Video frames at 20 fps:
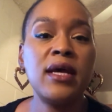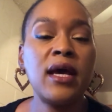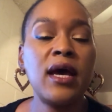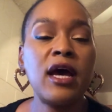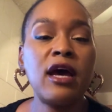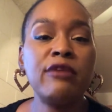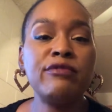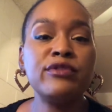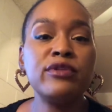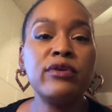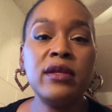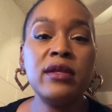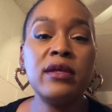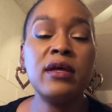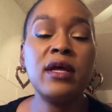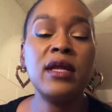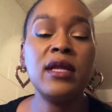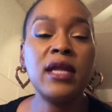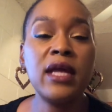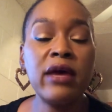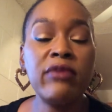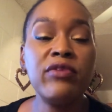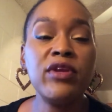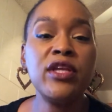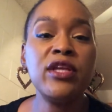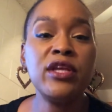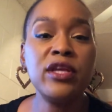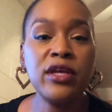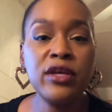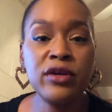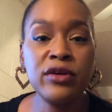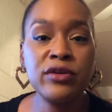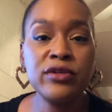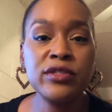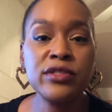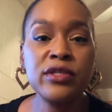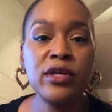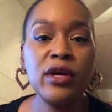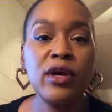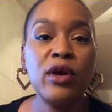after 11
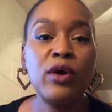years